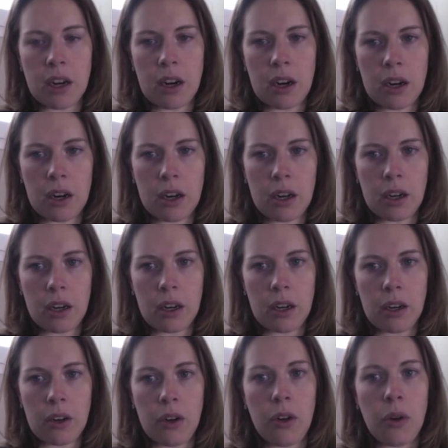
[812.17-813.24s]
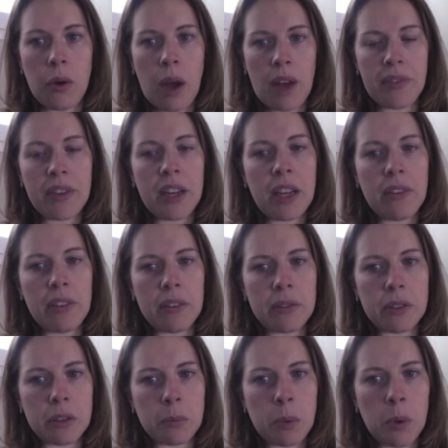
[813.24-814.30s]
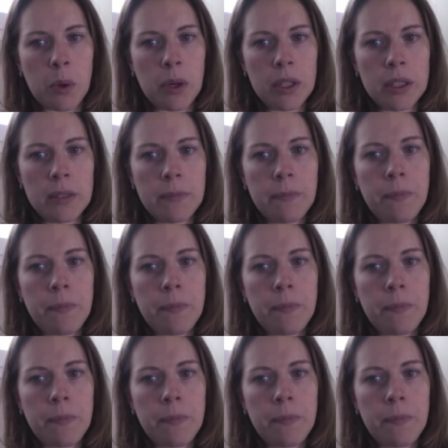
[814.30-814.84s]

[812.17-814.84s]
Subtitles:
our new affidavit of support.